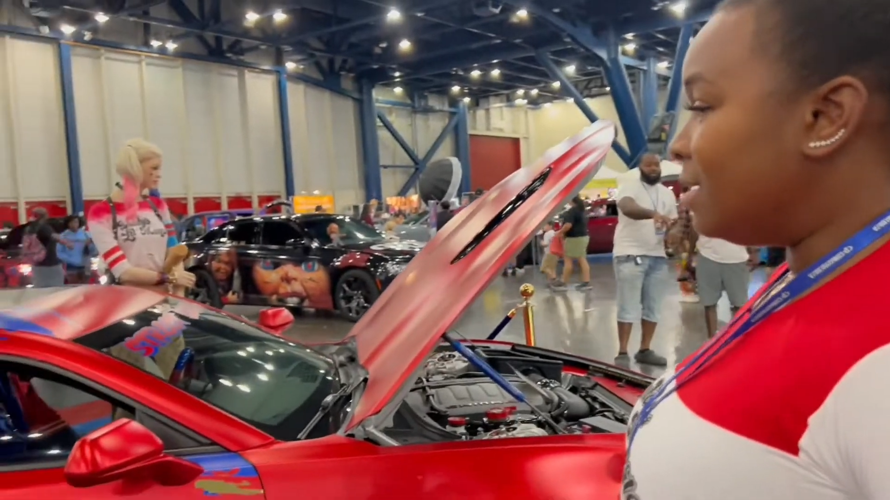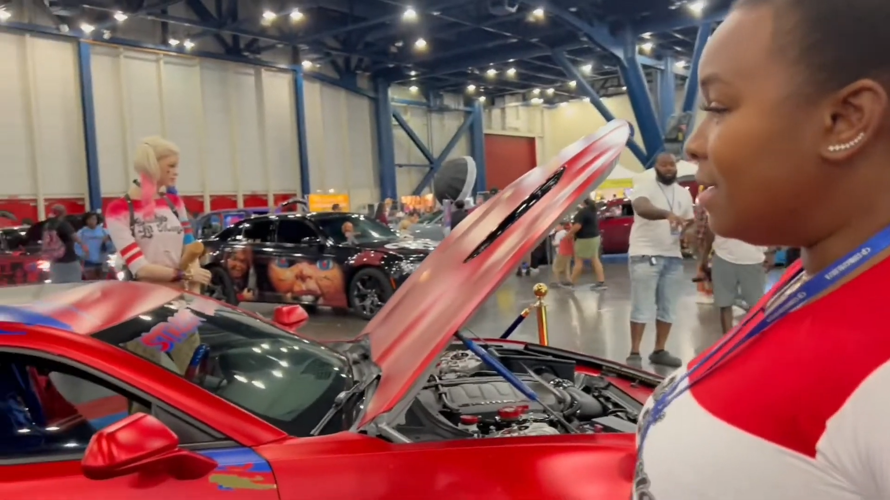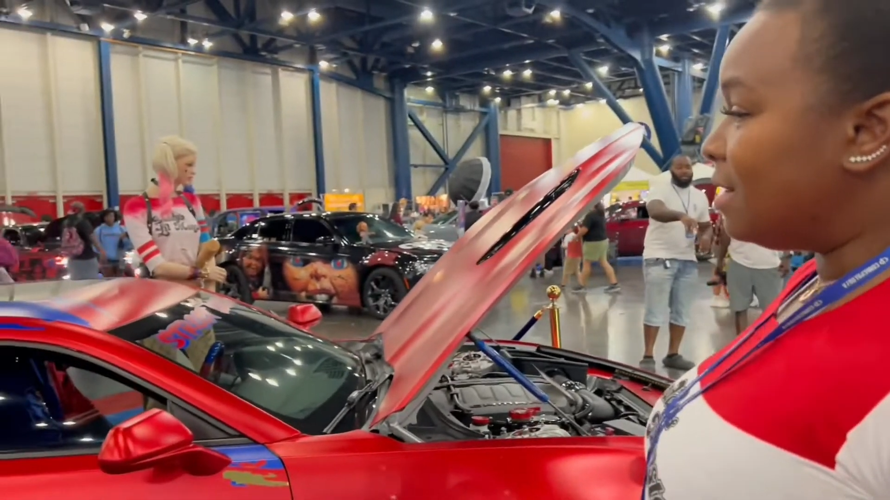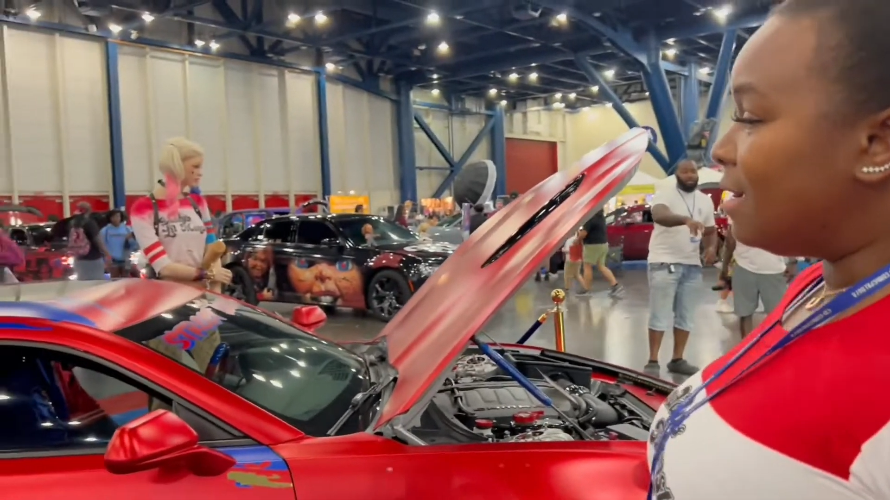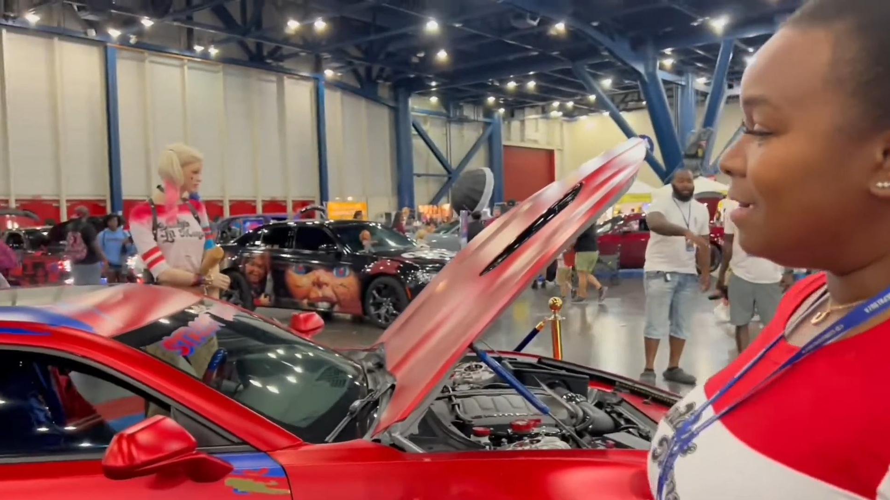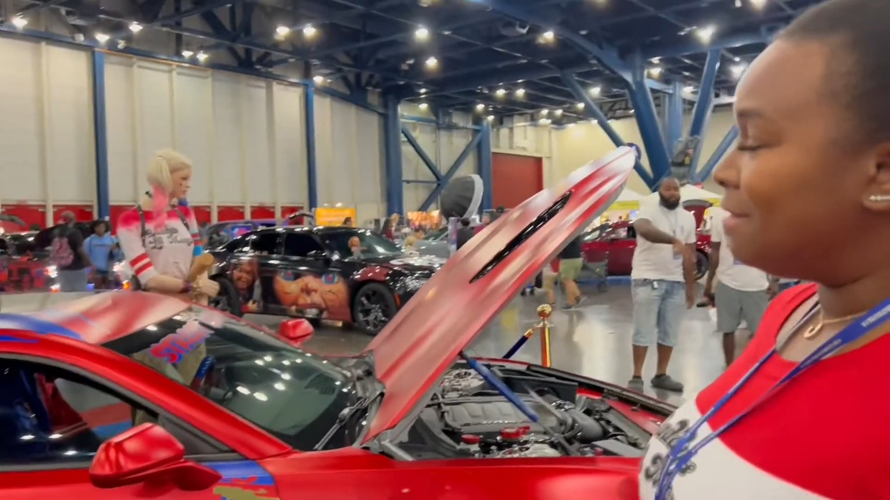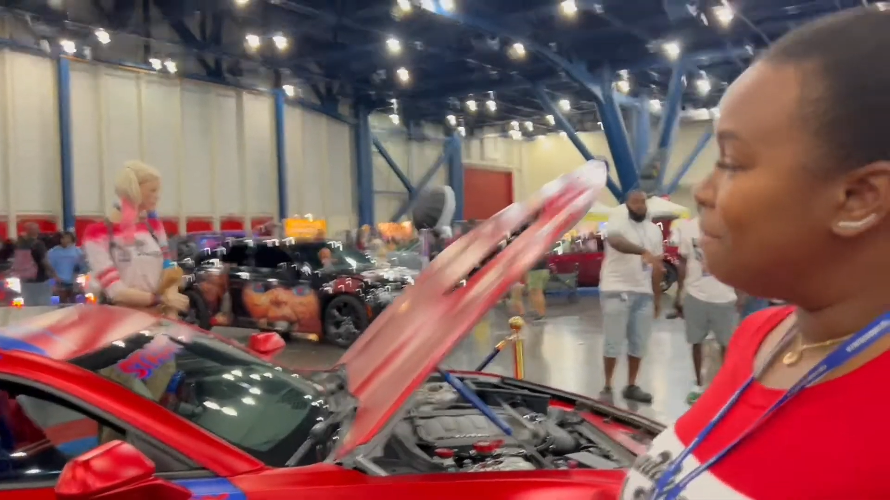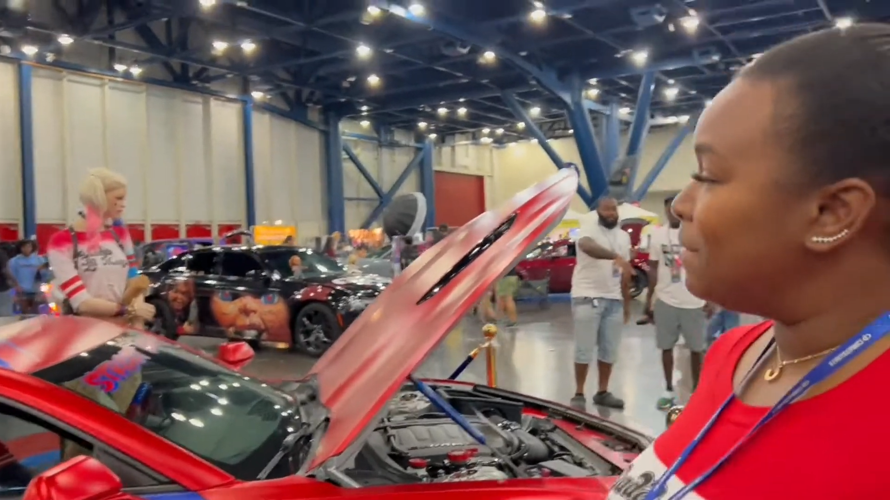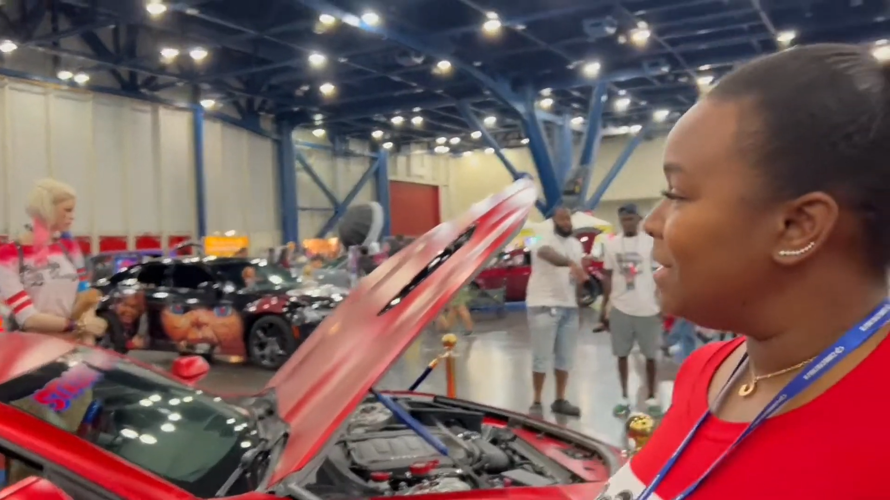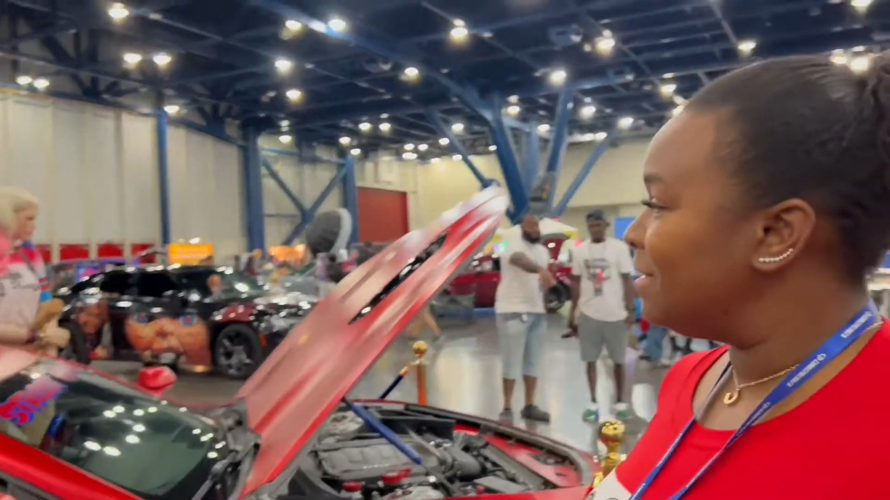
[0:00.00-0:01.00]
Yeah,
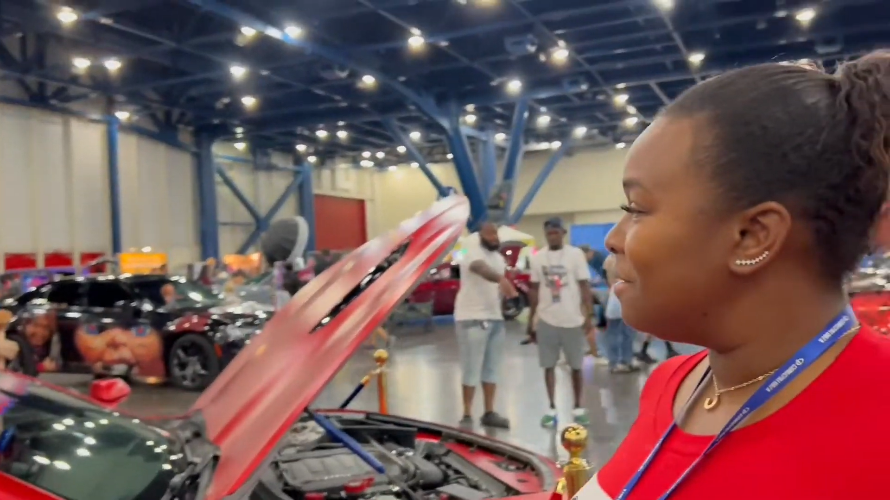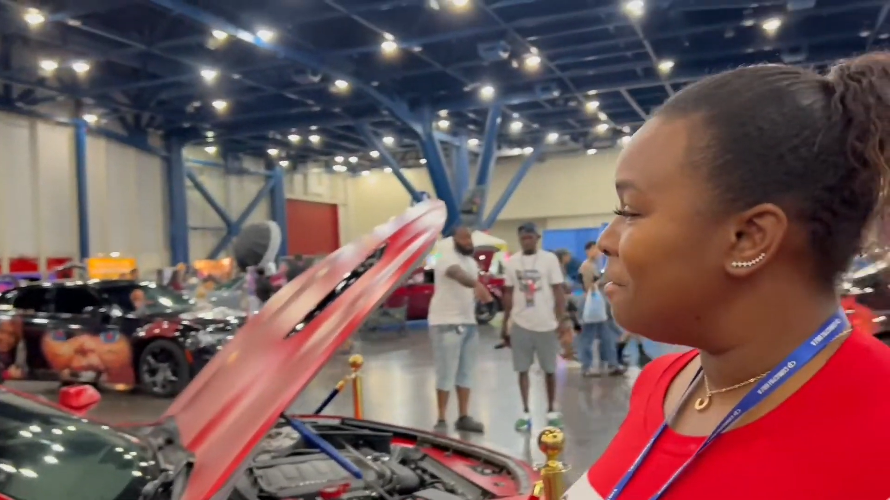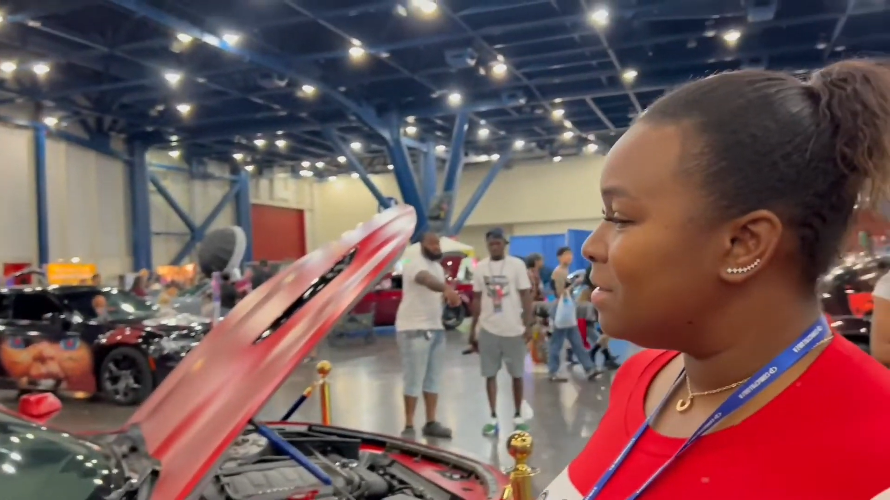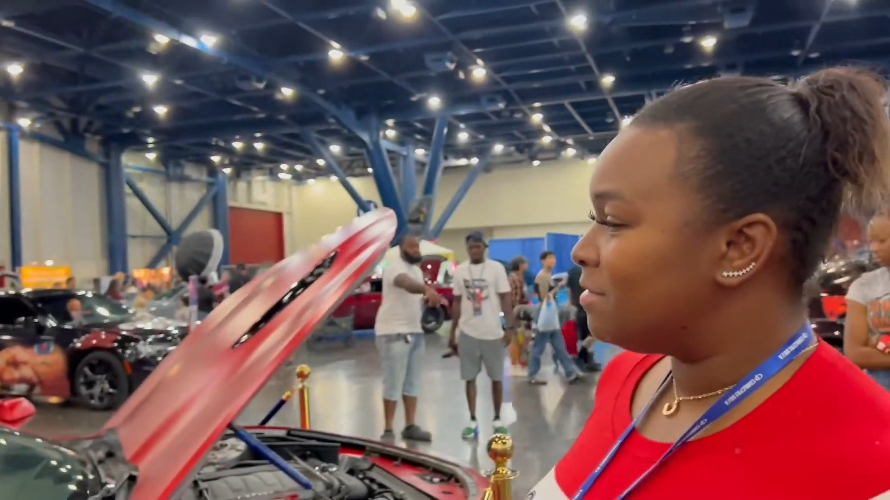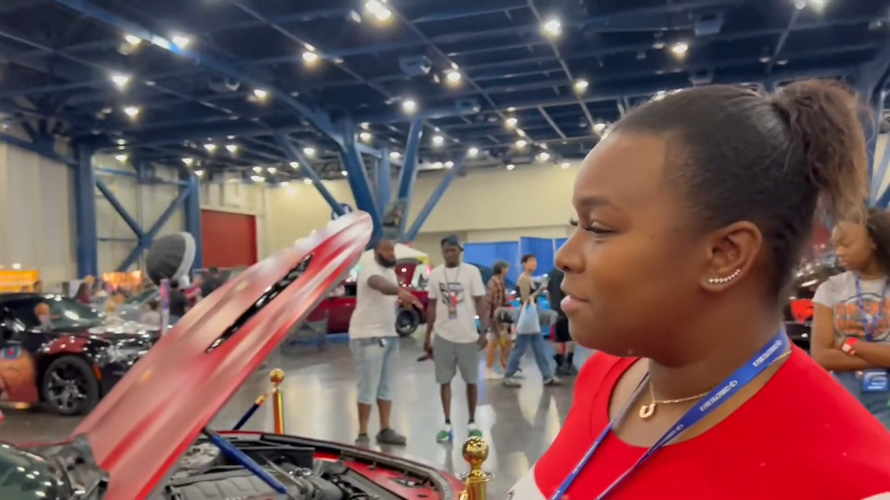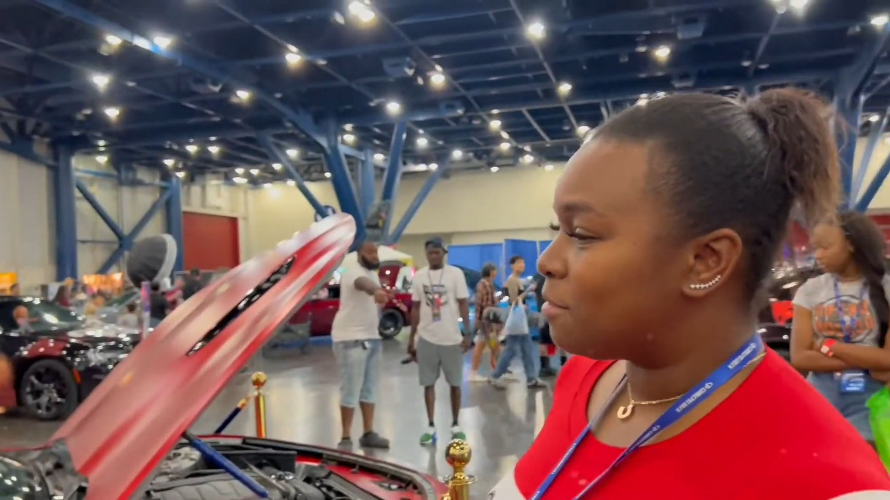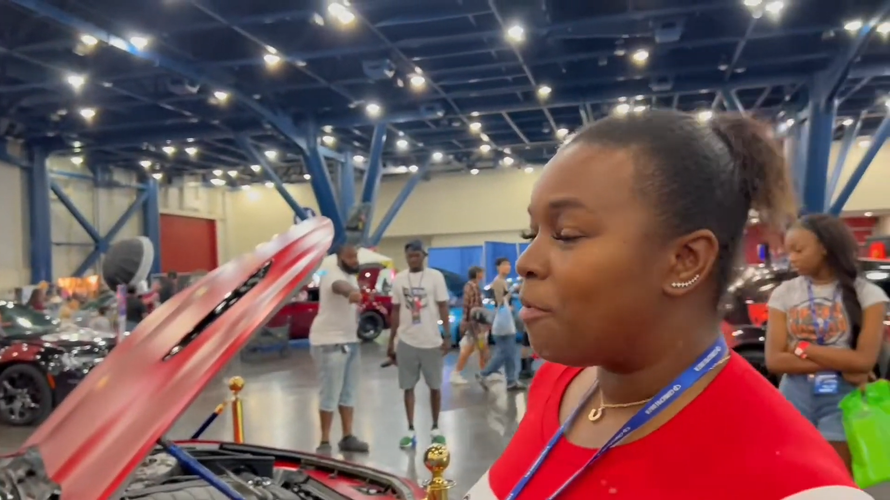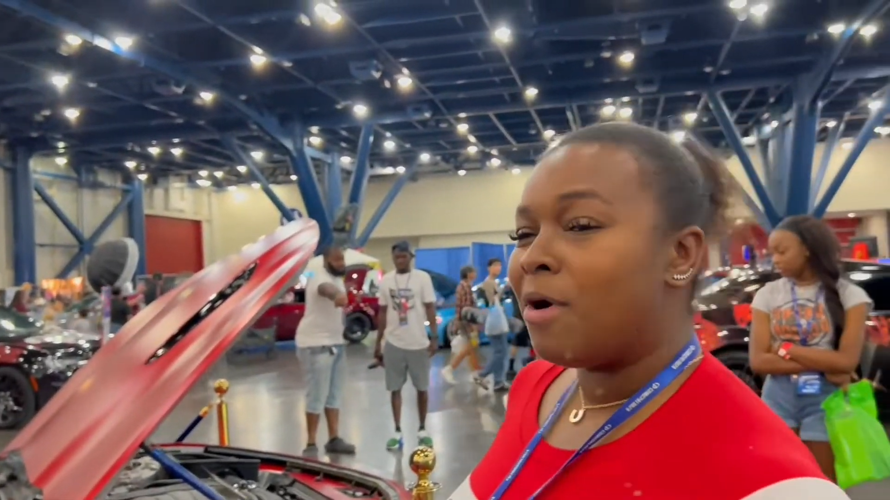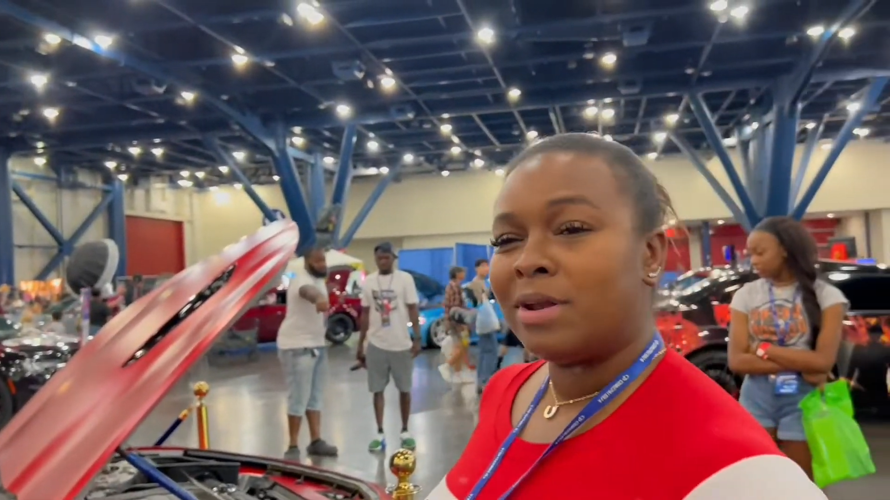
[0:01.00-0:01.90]
but you know it's just a part